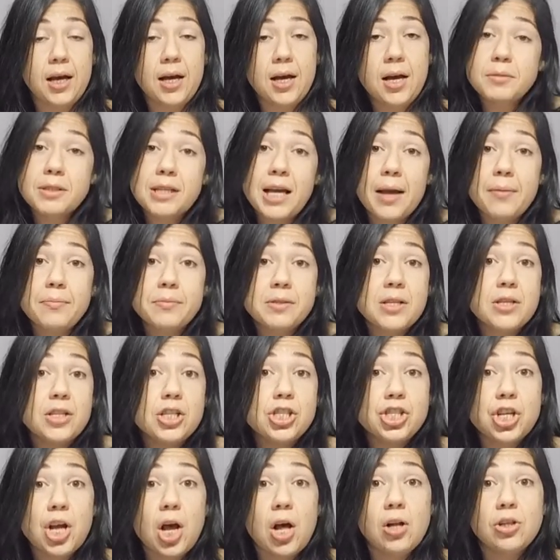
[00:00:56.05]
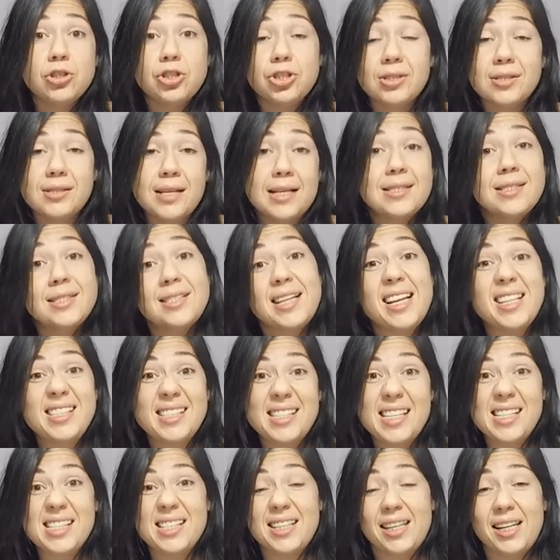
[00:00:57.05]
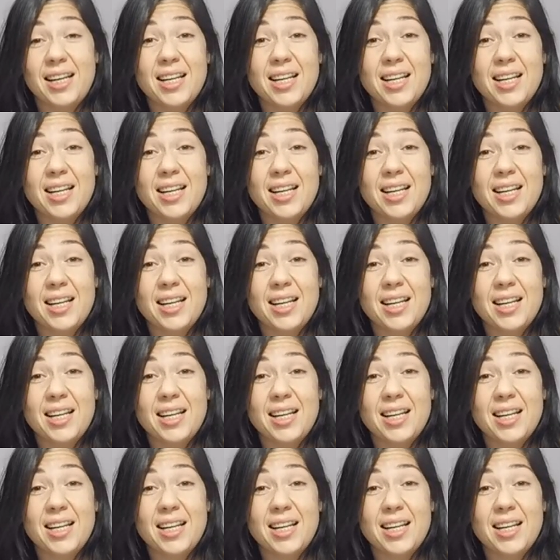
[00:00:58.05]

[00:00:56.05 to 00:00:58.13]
Sometimes in the gel, just it stains easily.